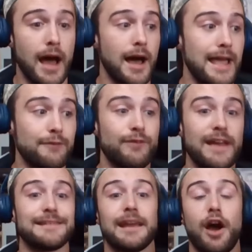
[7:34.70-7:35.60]

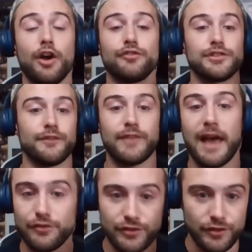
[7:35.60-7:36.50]
investing hundreds of
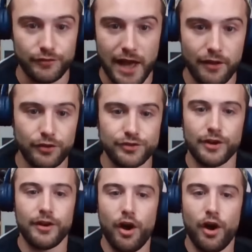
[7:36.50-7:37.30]
thousands of dollars on